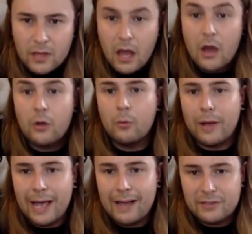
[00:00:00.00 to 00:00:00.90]
Oh,
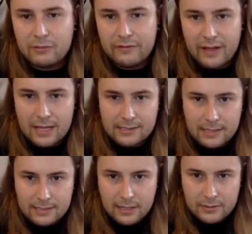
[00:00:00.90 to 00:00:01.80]
wait, I have to reverse
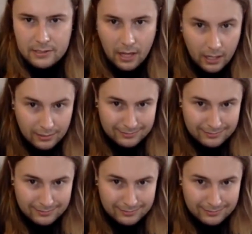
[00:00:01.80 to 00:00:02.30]
it, don't I?